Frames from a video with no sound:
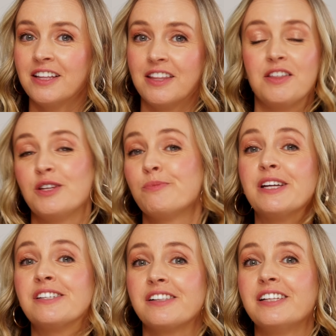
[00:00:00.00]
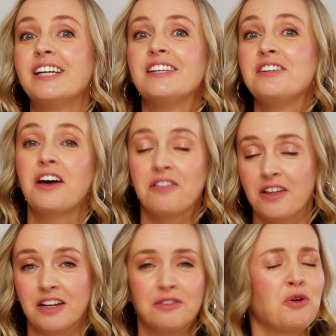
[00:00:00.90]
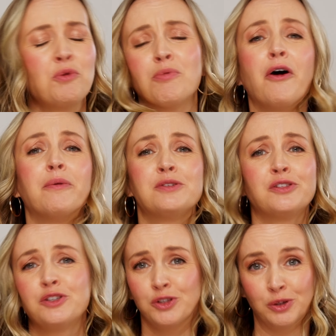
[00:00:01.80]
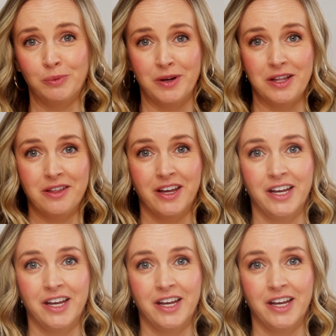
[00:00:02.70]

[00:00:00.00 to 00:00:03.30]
that there's basically nothing, no props to shoot with.